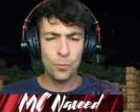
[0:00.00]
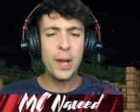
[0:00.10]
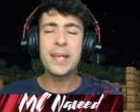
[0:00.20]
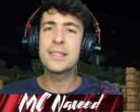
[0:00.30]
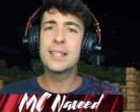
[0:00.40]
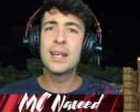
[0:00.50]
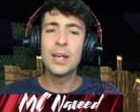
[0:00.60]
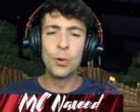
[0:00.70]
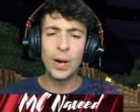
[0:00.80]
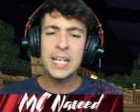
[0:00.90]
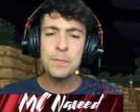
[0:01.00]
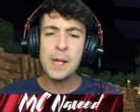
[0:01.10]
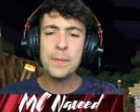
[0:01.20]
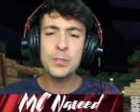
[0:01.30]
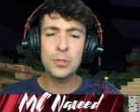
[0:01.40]
Wait, why is
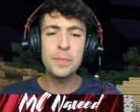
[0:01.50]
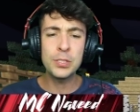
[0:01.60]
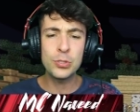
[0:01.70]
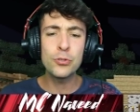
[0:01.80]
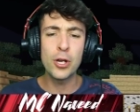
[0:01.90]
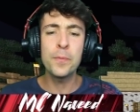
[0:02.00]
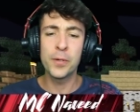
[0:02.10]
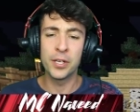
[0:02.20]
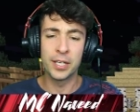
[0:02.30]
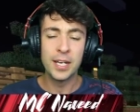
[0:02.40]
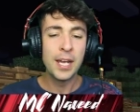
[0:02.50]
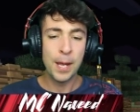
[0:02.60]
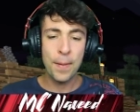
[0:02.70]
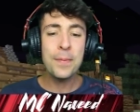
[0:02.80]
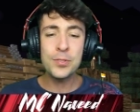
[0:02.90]
Baby Zombie's door open?
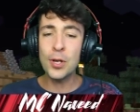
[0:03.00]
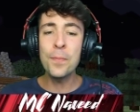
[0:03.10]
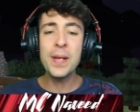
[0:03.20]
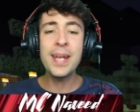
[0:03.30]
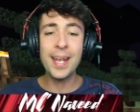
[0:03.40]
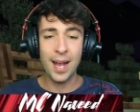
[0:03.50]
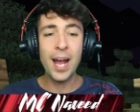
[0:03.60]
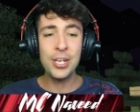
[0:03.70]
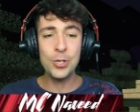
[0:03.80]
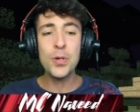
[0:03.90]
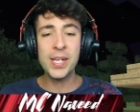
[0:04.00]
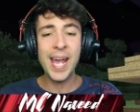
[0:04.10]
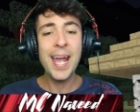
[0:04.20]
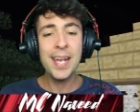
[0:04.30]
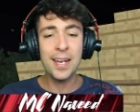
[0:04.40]
Baby Zombie, are you
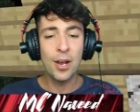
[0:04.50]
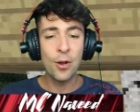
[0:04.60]
okay?